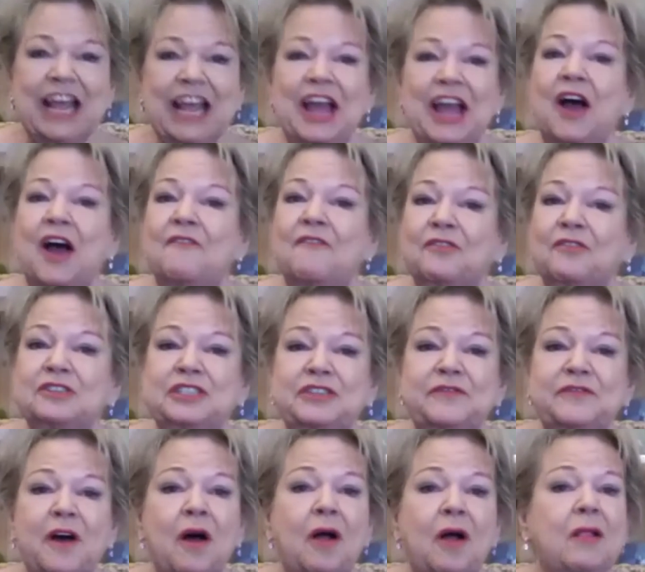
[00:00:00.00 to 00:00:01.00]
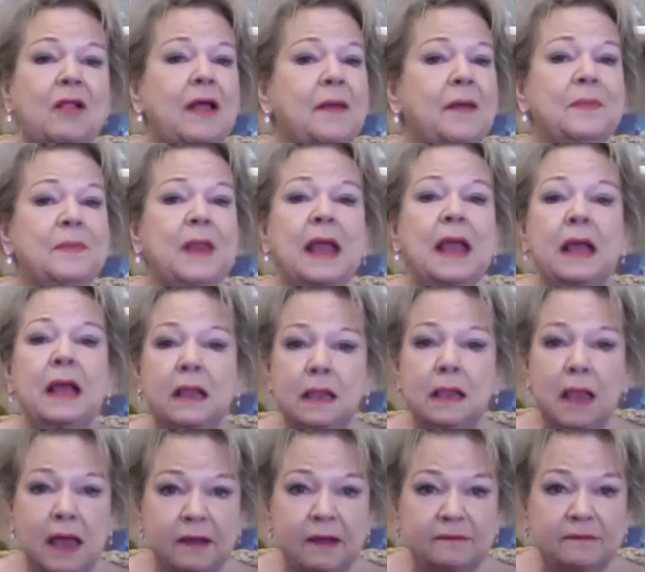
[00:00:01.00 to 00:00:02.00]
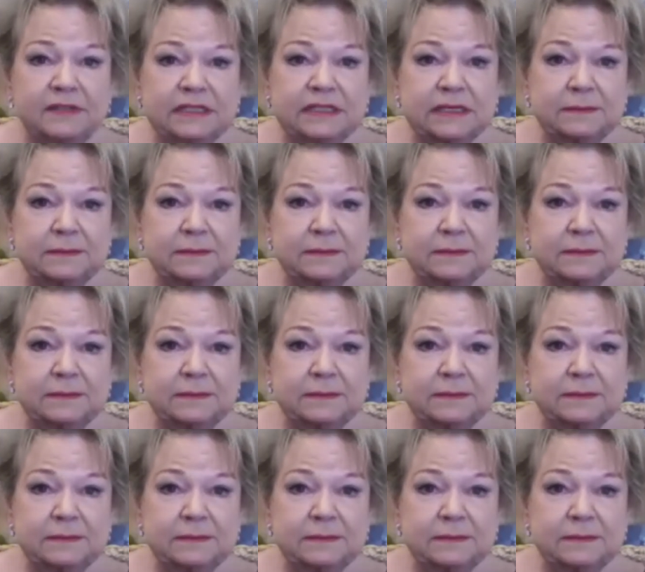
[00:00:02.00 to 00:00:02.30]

first of all, gloves,